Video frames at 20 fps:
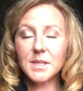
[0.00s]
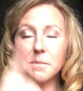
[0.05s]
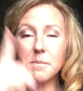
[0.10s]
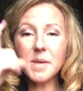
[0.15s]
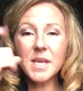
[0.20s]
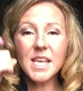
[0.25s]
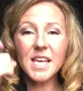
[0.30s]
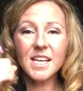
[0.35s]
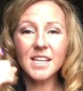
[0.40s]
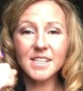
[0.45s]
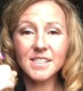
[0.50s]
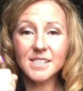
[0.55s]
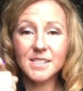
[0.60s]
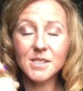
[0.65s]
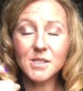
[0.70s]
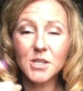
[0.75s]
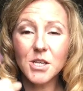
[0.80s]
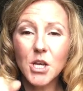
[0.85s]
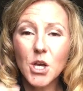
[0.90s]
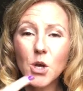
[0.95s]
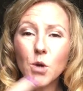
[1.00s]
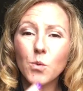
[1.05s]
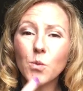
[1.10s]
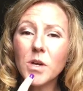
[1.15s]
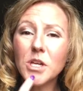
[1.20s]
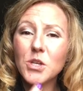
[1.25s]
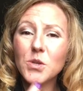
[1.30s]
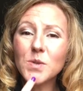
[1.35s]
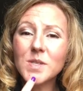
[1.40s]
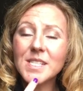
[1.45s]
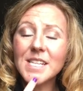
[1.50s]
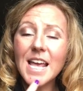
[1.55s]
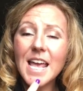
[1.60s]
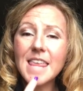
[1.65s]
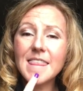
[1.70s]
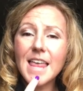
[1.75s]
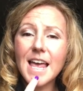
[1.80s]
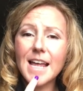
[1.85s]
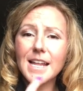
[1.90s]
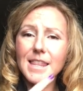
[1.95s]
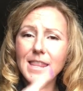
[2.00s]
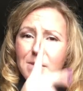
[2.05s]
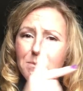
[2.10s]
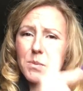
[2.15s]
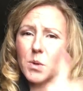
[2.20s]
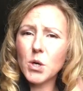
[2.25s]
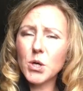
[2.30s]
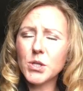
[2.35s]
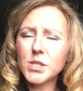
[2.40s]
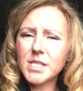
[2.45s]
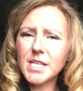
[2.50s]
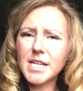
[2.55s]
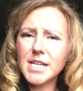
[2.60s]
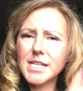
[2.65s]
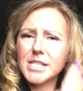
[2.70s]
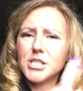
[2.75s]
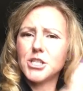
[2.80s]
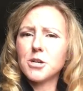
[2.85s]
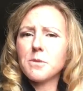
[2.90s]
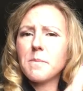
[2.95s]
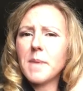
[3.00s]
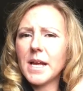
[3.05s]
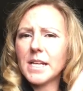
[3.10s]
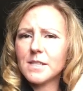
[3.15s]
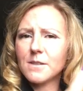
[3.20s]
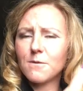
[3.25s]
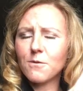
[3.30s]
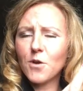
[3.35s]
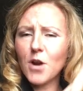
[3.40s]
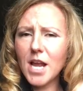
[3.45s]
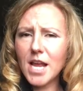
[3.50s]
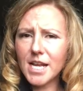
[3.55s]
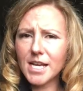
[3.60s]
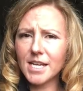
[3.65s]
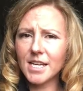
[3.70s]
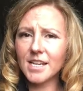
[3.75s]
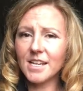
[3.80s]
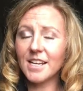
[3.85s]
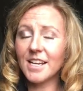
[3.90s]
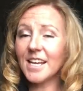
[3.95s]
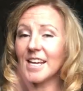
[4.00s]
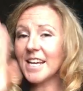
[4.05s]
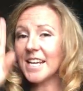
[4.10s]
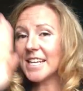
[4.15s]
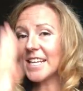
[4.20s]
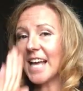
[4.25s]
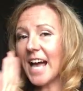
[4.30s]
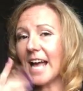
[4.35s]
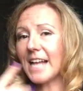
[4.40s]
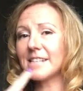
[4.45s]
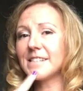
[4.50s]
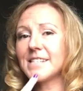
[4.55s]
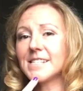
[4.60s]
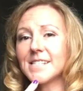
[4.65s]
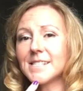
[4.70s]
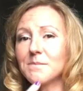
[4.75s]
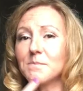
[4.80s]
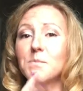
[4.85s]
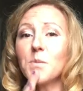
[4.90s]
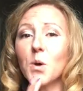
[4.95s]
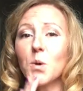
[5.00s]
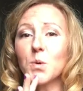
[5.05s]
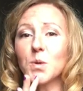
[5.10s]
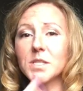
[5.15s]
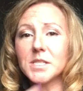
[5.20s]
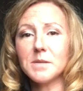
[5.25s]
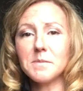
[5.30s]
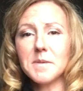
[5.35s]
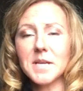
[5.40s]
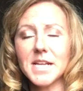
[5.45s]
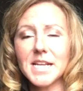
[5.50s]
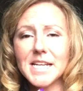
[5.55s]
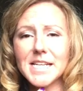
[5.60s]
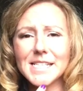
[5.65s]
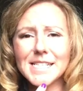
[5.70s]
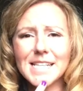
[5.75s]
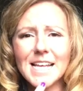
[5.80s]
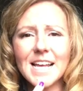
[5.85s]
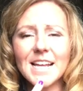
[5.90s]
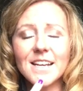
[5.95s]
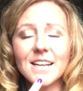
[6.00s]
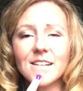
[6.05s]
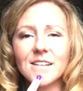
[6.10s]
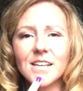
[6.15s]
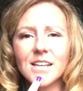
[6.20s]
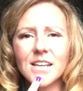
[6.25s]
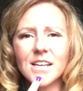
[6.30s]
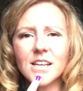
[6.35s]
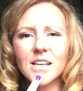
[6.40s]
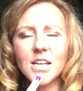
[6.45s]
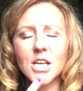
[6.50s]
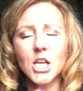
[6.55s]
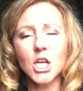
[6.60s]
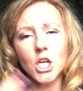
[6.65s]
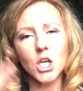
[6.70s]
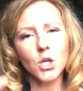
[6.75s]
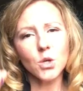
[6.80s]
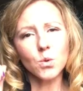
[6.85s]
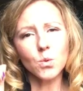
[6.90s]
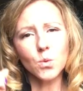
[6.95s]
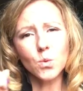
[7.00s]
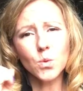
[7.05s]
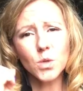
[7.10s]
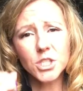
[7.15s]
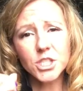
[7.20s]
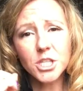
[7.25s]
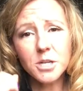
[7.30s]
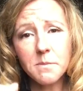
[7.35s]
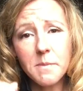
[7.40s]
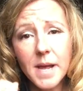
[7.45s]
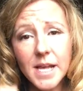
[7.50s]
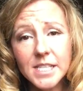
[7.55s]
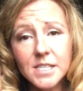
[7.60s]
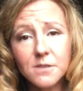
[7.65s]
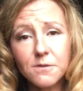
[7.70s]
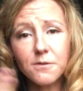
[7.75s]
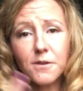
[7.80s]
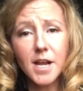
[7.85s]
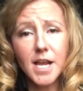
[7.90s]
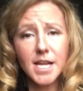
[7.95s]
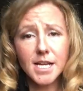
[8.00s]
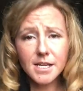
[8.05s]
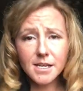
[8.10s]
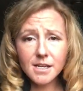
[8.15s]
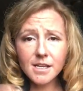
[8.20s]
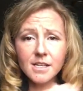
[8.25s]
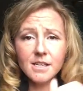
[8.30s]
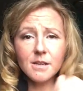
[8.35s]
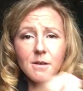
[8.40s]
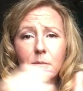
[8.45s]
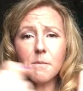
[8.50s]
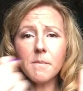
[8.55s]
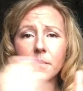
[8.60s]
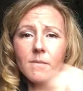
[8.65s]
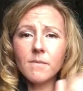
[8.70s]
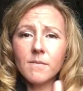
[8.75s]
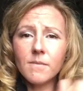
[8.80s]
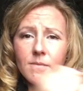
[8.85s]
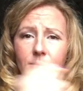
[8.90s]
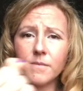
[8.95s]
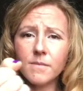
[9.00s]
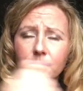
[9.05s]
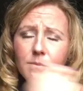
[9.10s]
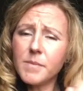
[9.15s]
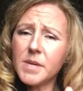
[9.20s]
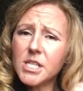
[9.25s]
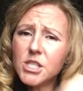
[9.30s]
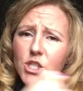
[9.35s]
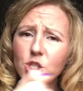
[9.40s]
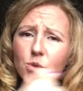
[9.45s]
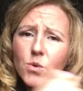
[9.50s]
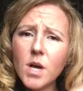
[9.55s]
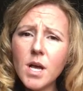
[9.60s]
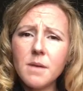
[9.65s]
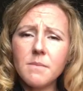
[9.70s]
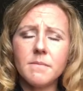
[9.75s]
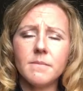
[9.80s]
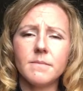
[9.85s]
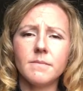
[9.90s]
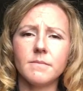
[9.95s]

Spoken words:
Because when you say that the person is your best friend, God spoke to me and he said, would your best friend beat you up?